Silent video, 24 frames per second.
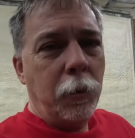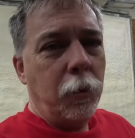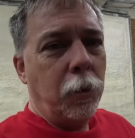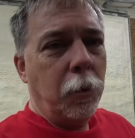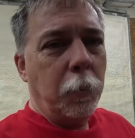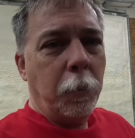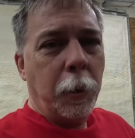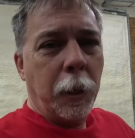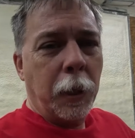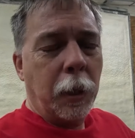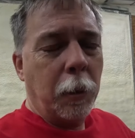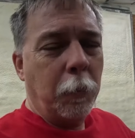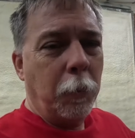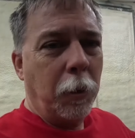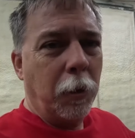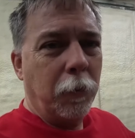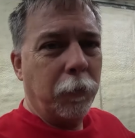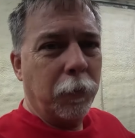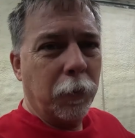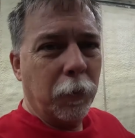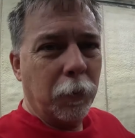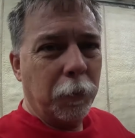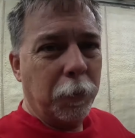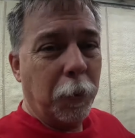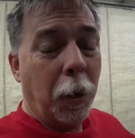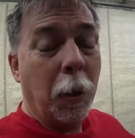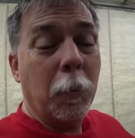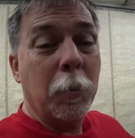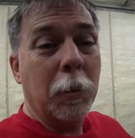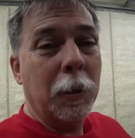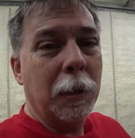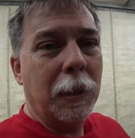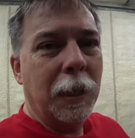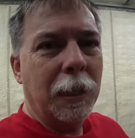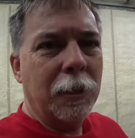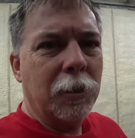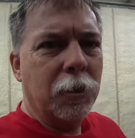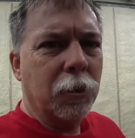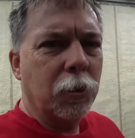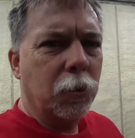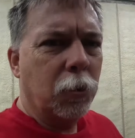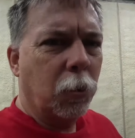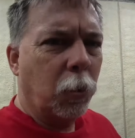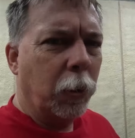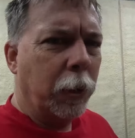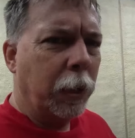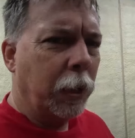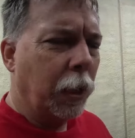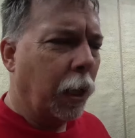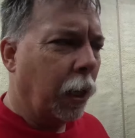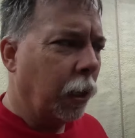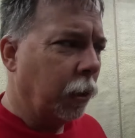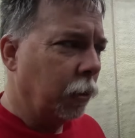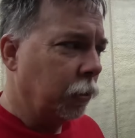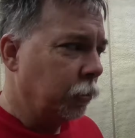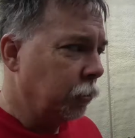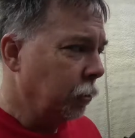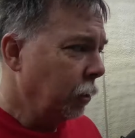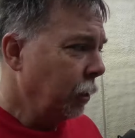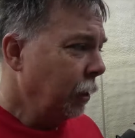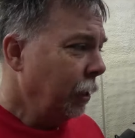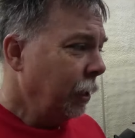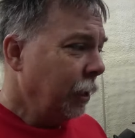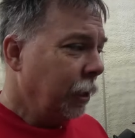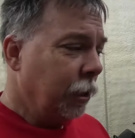You can pick them up for probably less than $20.